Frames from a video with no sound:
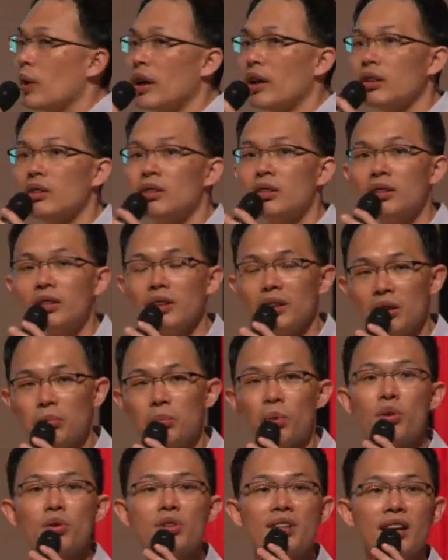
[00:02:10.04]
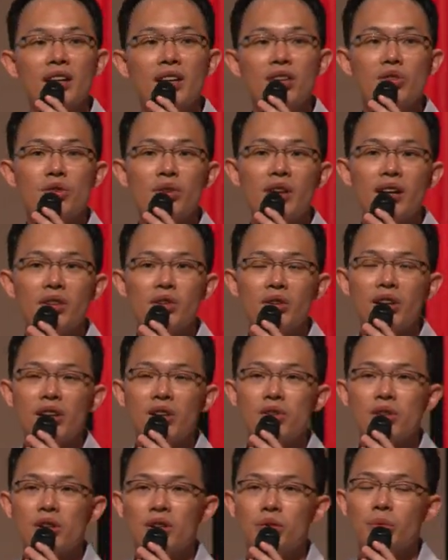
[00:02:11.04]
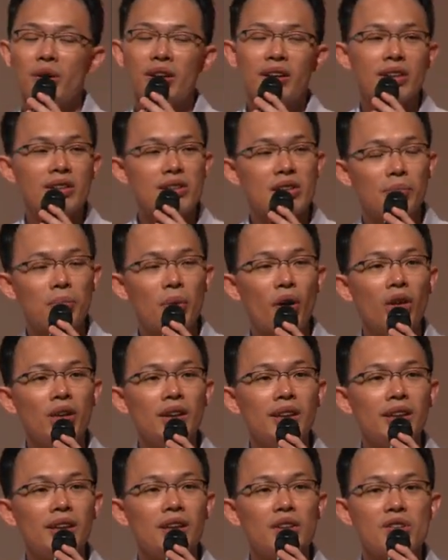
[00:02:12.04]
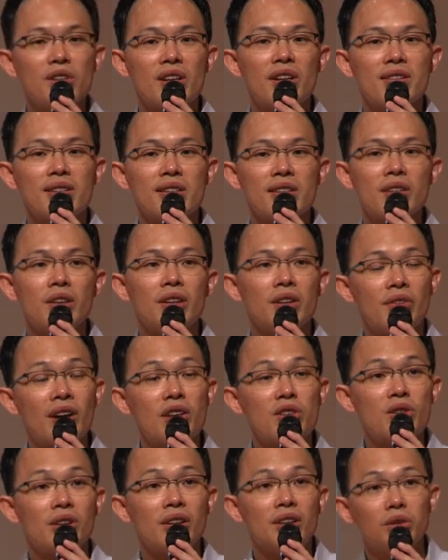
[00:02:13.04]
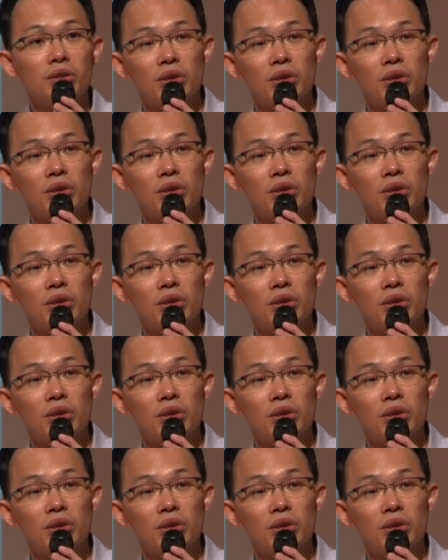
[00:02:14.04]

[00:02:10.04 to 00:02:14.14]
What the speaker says: well in a post-secondary education, whether it's a poly, a JC, or eventually